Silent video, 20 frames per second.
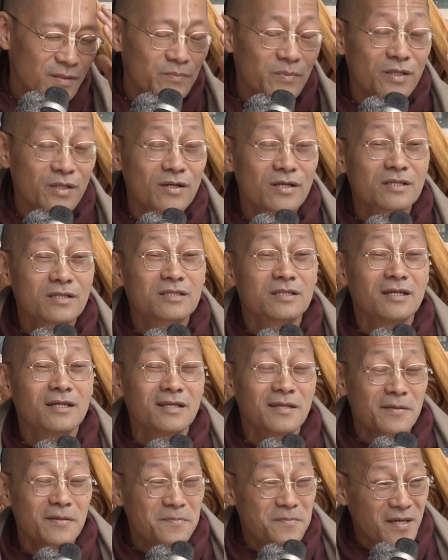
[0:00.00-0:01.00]
because
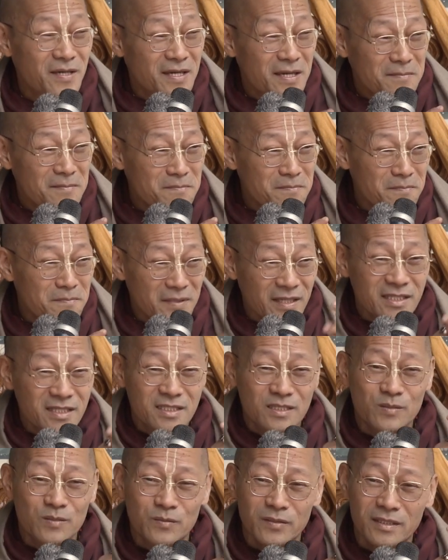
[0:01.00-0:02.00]
it became
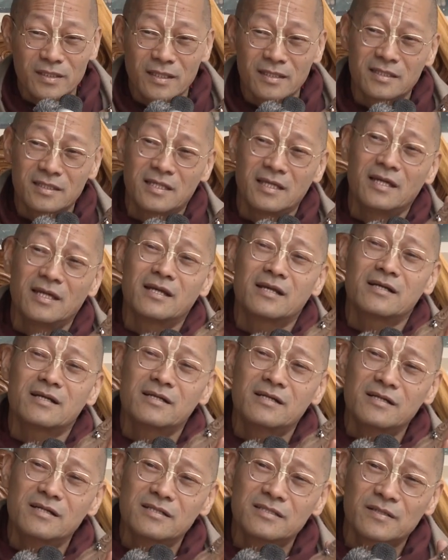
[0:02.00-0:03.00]
mixed with the
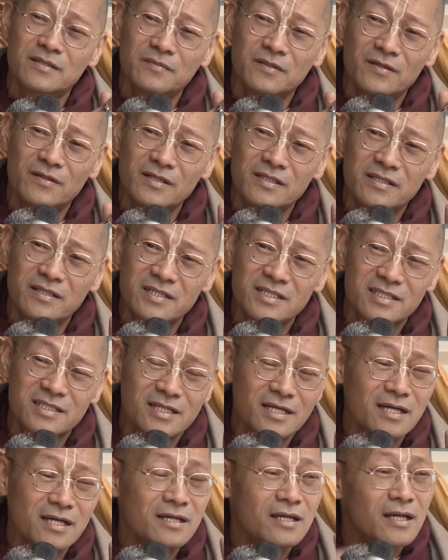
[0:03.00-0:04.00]
tears of Lord
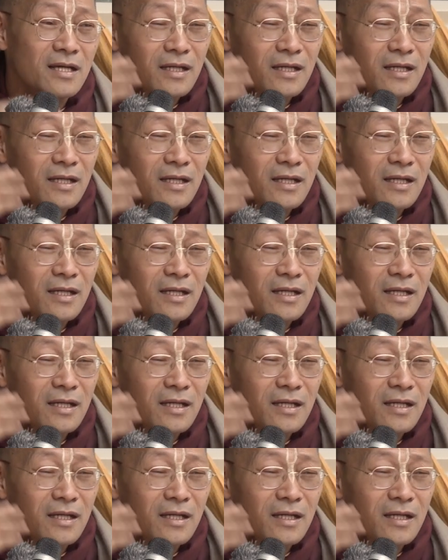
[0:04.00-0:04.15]
Krishna,